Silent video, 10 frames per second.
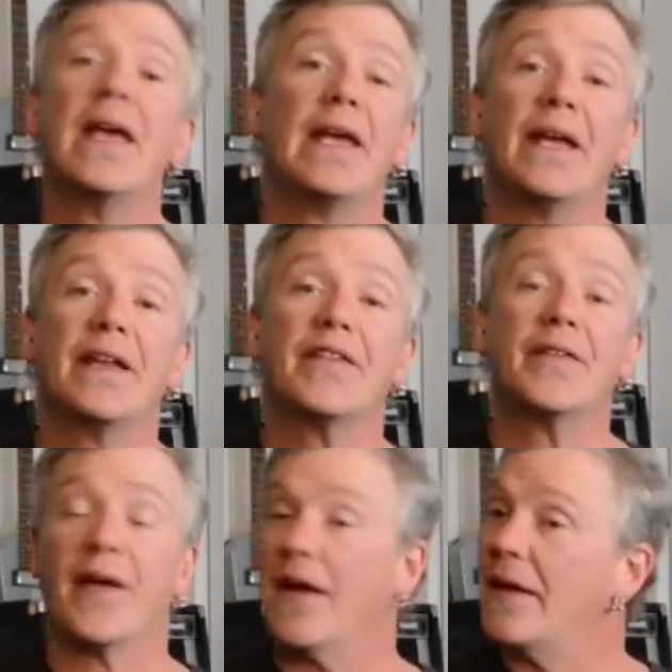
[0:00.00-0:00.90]
It's
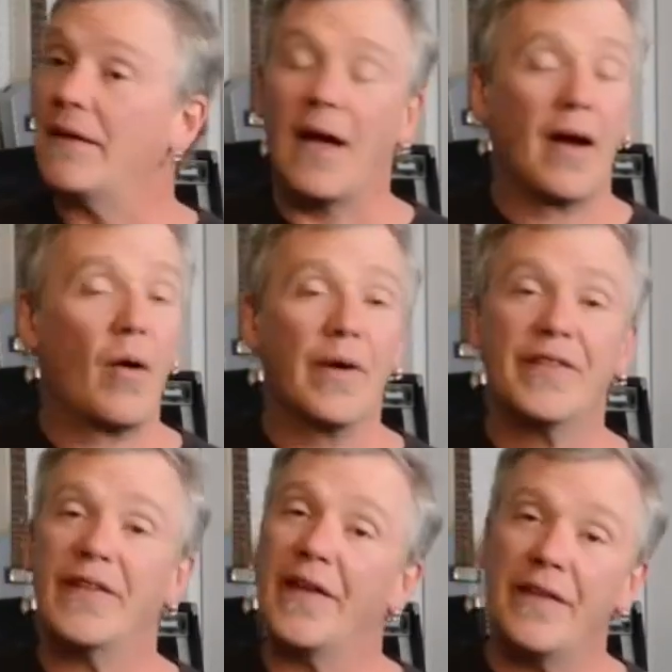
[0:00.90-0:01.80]
I always
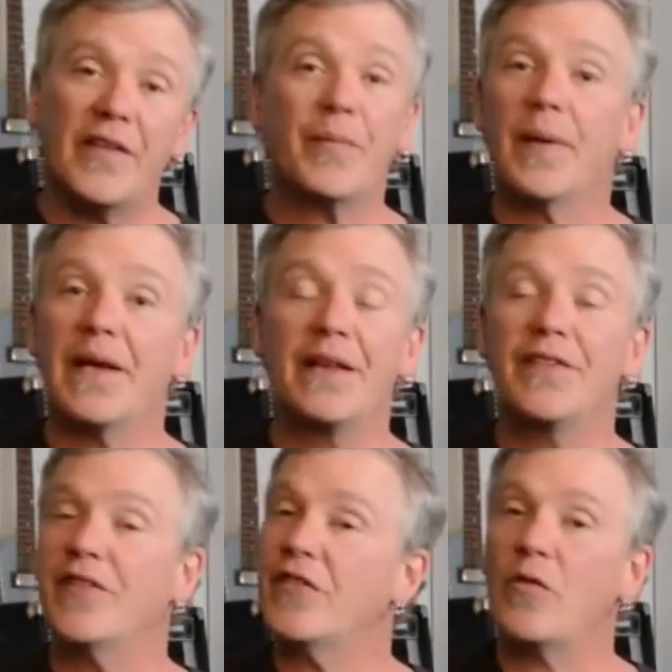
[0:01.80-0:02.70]
say this, but it's
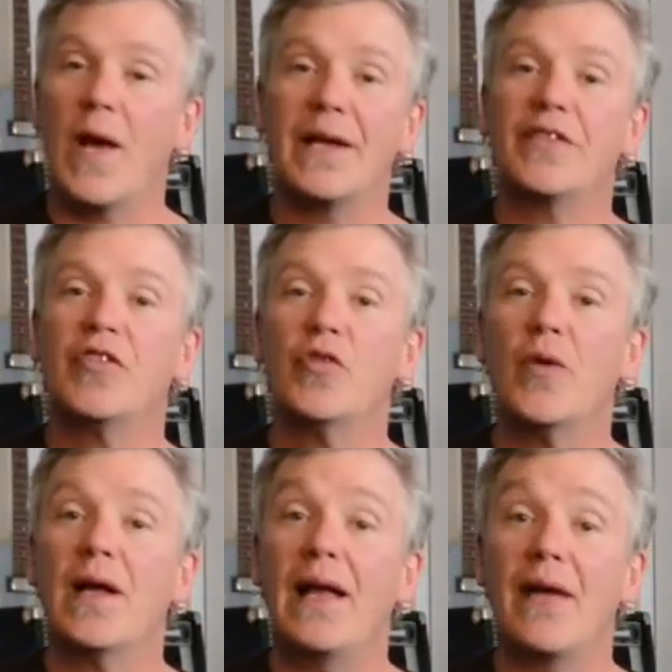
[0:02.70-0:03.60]
just great to
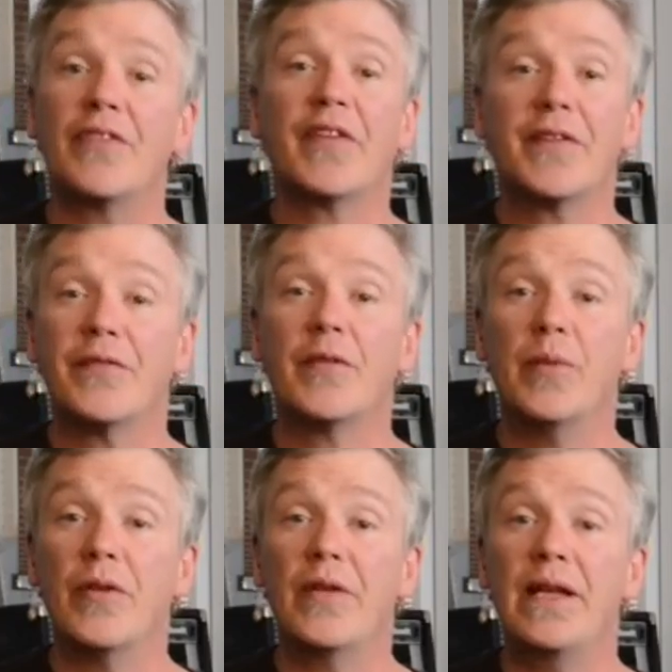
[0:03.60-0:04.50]
have a sense of
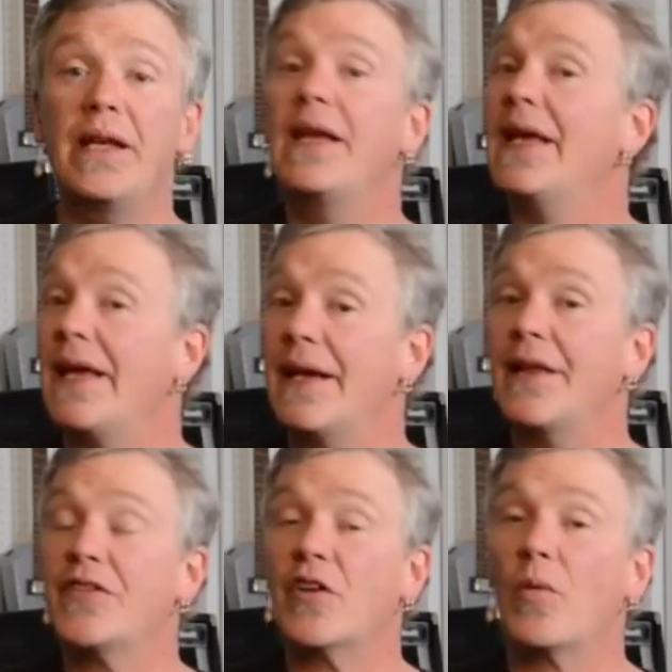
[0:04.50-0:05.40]
community, and as
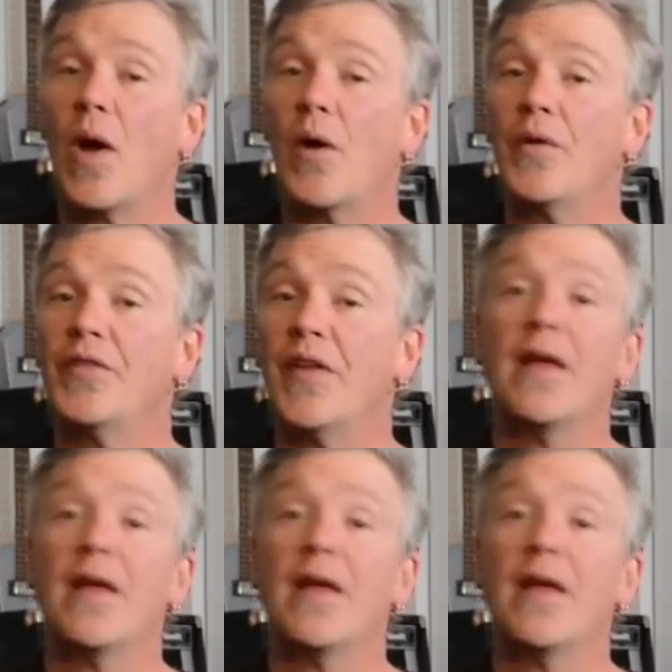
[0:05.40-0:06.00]
it grows,